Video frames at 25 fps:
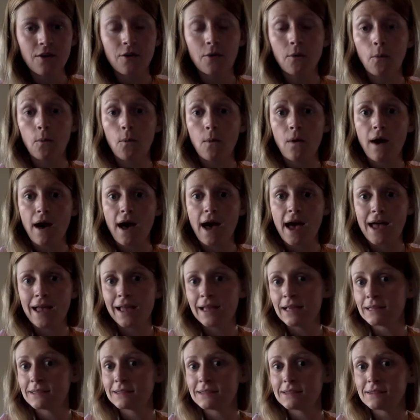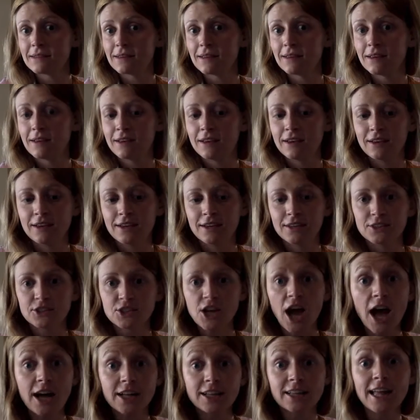was
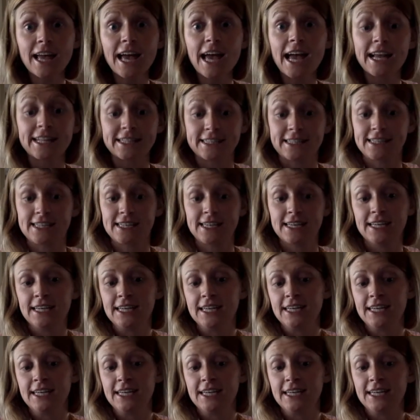chocolate.